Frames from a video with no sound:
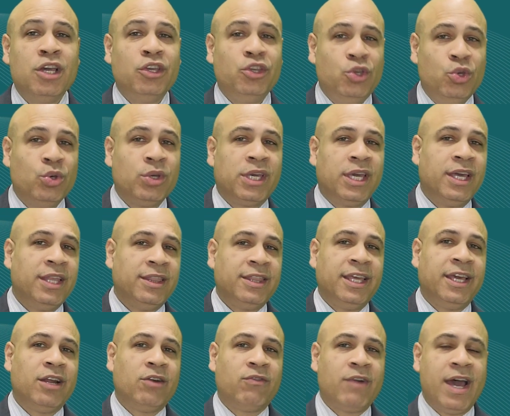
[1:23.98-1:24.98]
you can
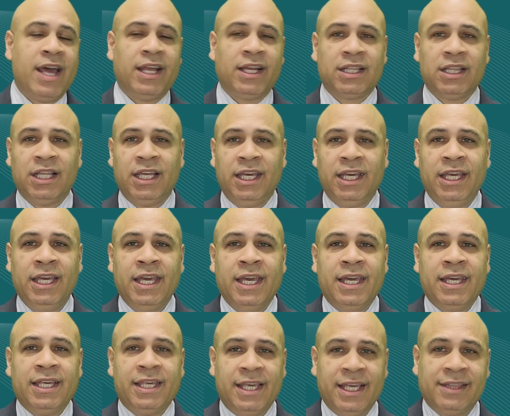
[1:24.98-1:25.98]
theoretically
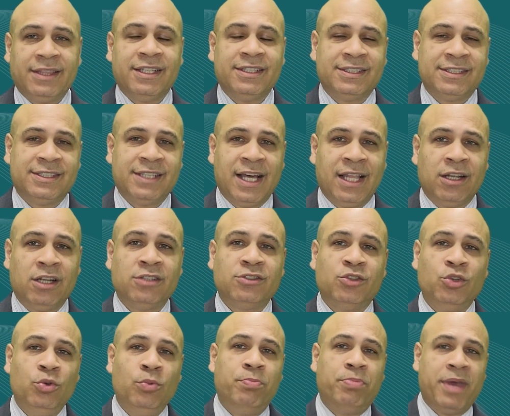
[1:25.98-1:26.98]
get the seller
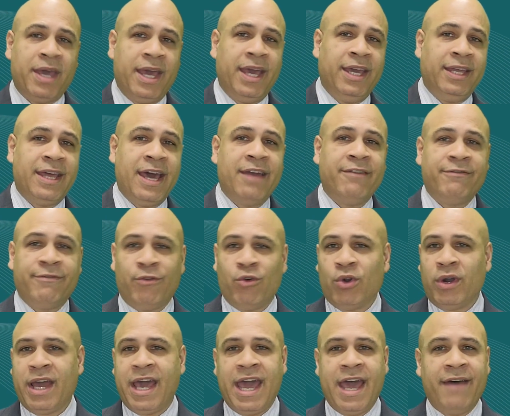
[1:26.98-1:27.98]
to pay that
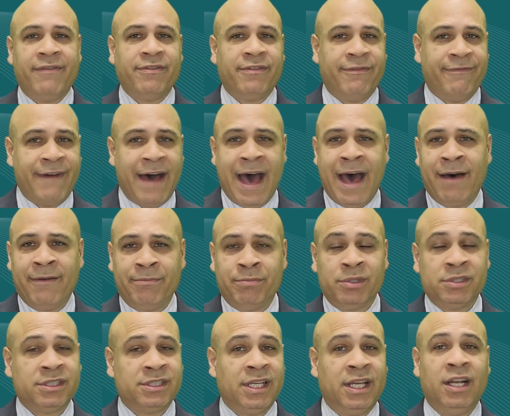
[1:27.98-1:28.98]
4.5%,
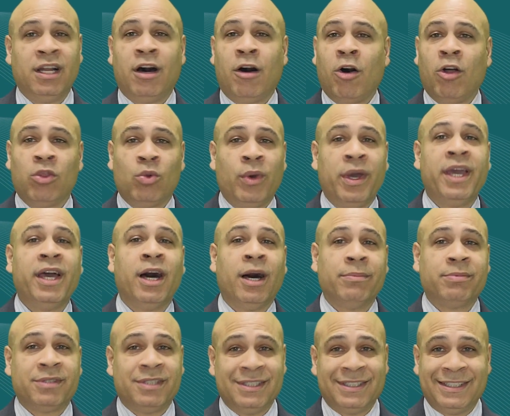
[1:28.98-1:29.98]
5% all the way
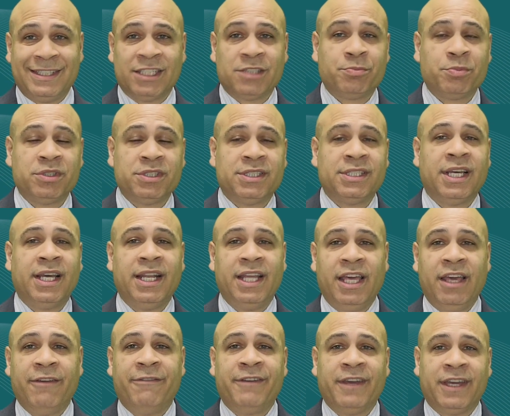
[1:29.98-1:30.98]
up to
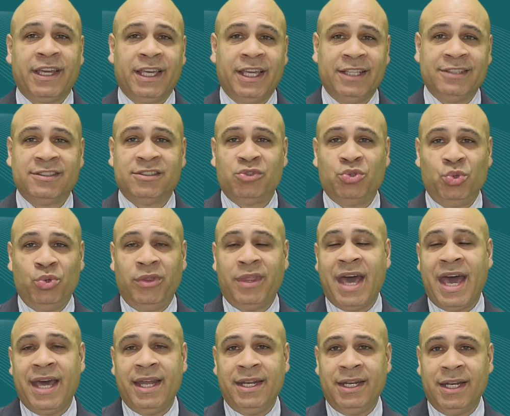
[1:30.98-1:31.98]
6% if it gets to
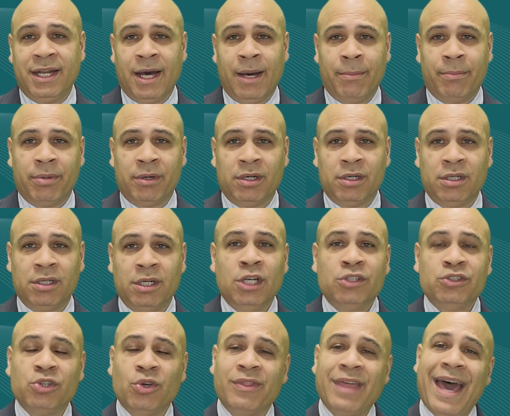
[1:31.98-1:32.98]
that number.
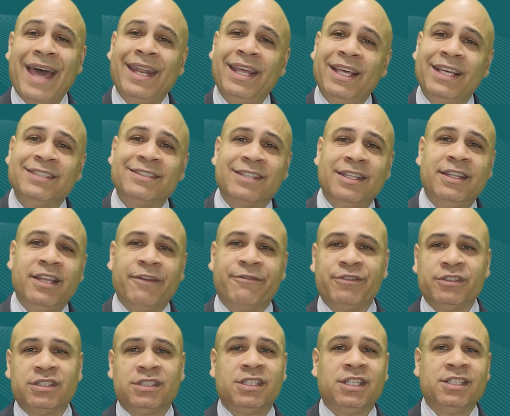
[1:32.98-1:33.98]
So that is the
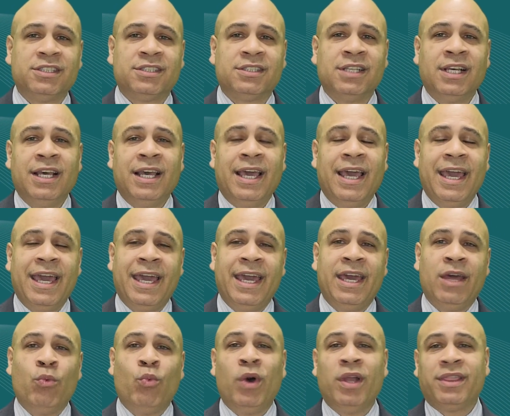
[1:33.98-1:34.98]
differences
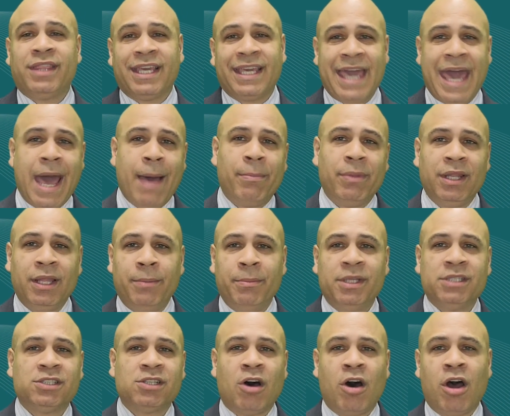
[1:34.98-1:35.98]
and what the cap
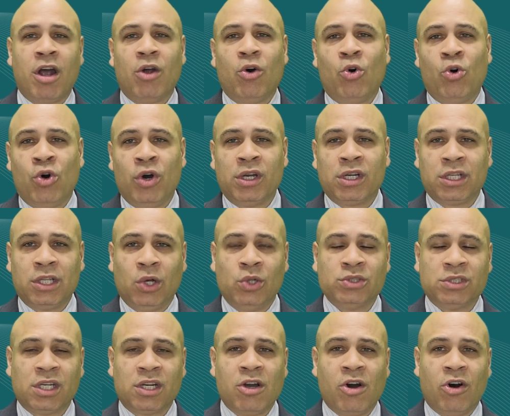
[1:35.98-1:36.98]
limits are on
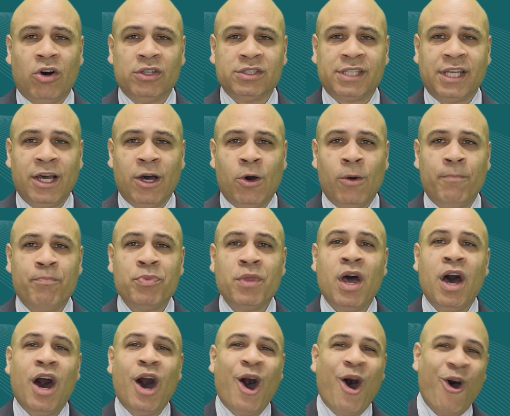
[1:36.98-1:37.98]
closing cost help.
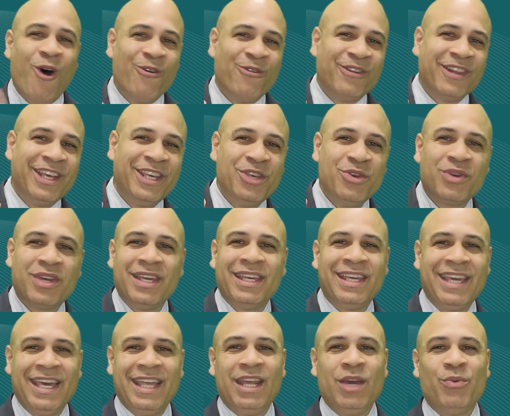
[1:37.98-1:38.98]
Hopefully you
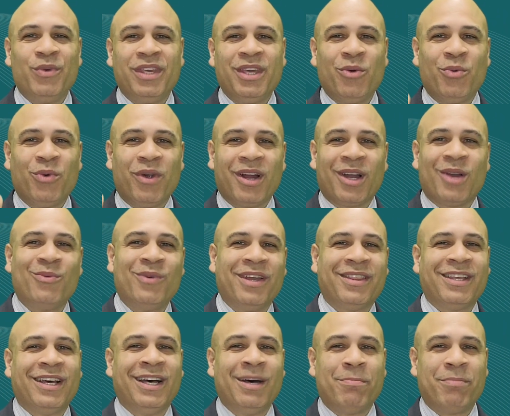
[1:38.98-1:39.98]
can get it when you're working
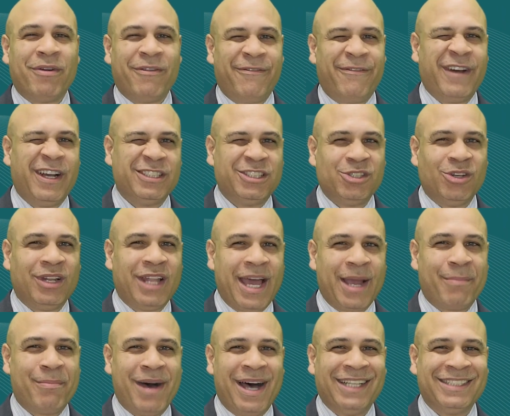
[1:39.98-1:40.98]
with a professional
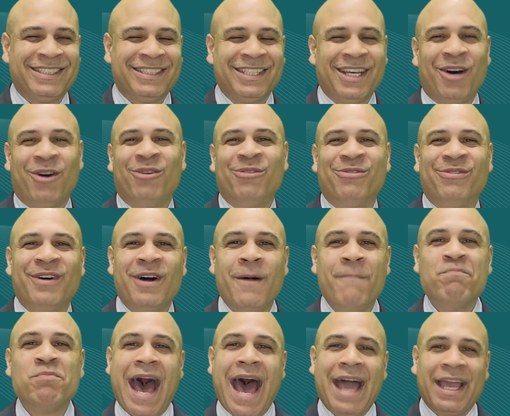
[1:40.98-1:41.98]
like myself.
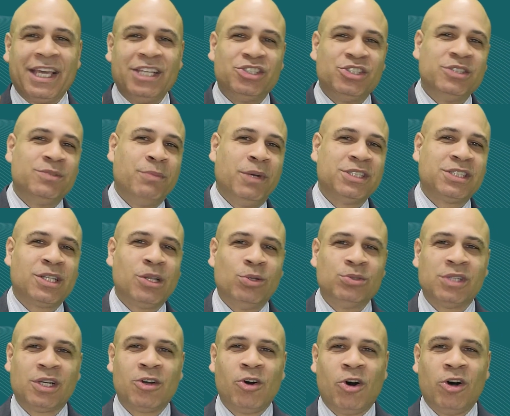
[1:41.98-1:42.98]
I get you as much
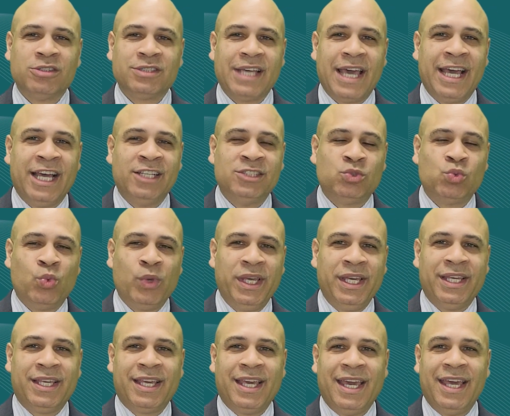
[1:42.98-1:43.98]
closing costs as
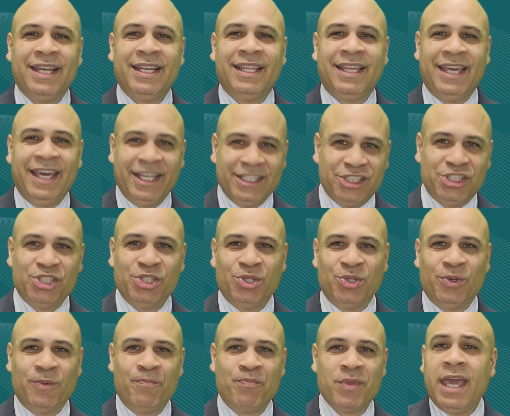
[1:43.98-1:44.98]
we can get
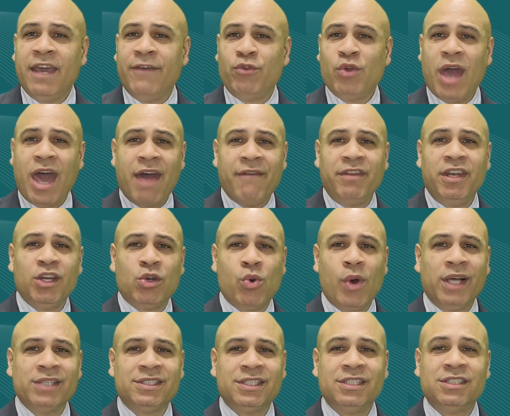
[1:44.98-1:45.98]
you. If you have any
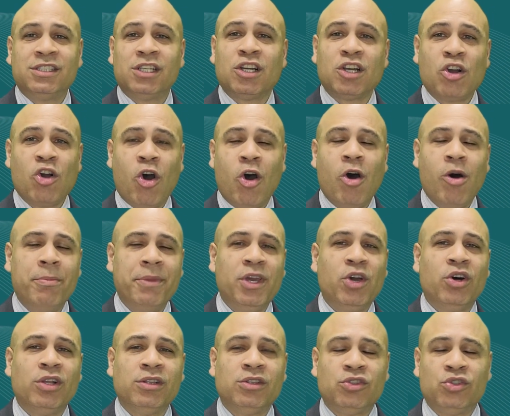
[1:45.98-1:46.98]
questions, call
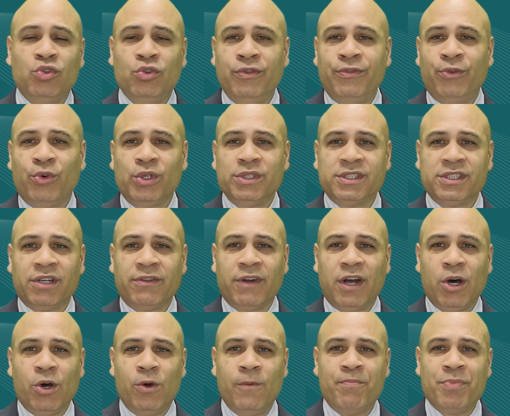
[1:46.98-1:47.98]
me on
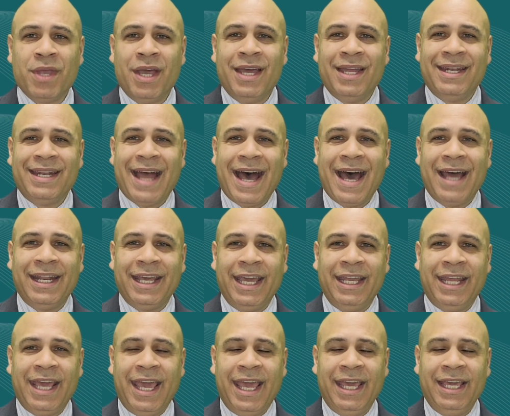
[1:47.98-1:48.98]

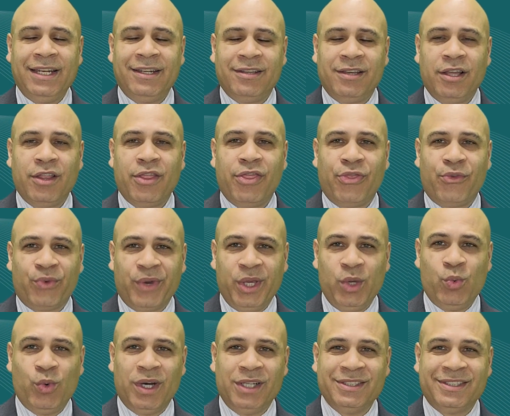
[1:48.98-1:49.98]

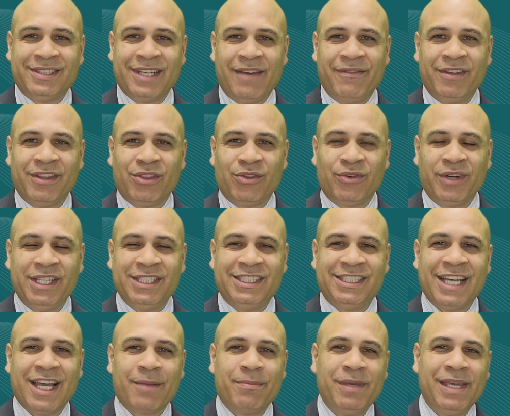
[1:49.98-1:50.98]
240-988-3173.
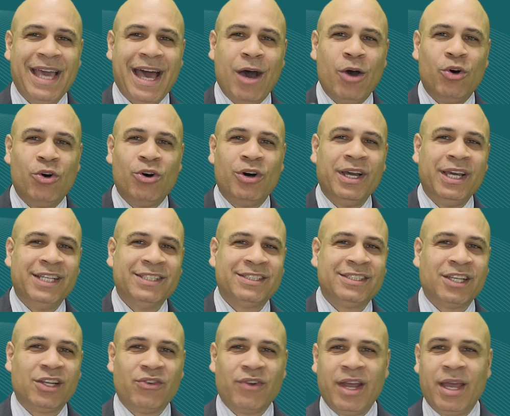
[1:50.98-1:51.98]
Check me out on
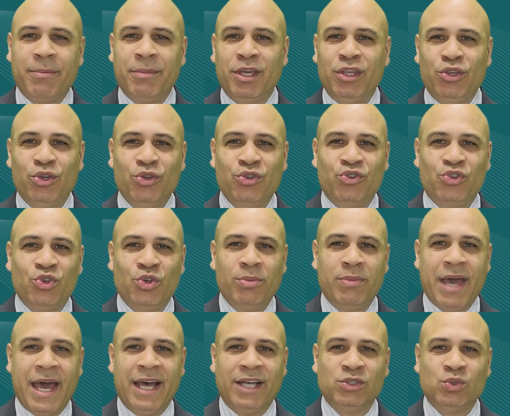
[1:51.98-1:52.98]
Instagram and
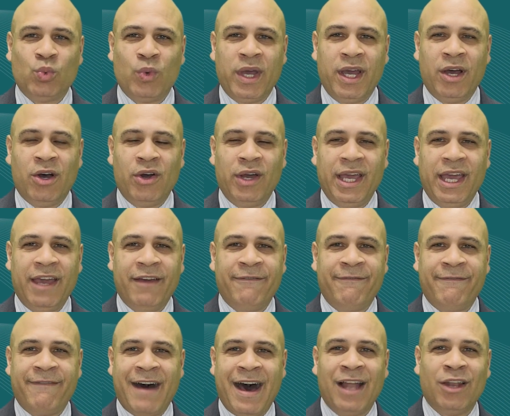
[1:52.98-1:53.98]
YouTube as well and
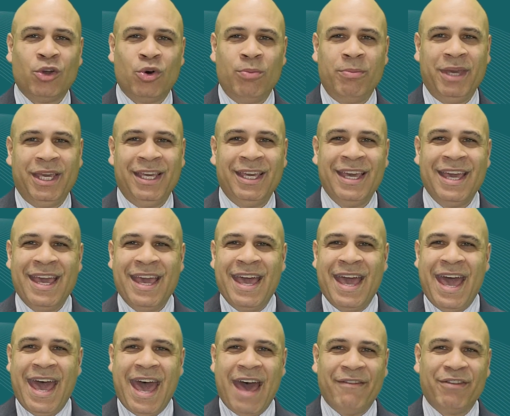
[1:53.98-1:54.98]
follow me.
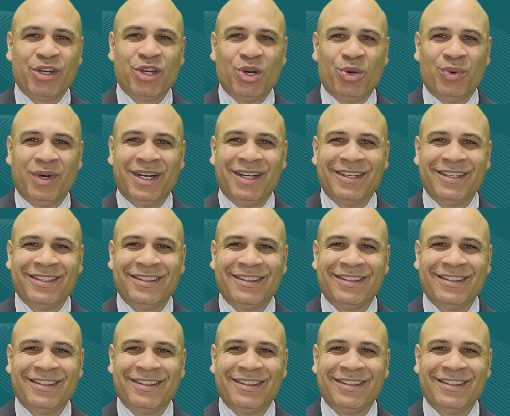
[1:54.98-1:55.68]
Have a good one.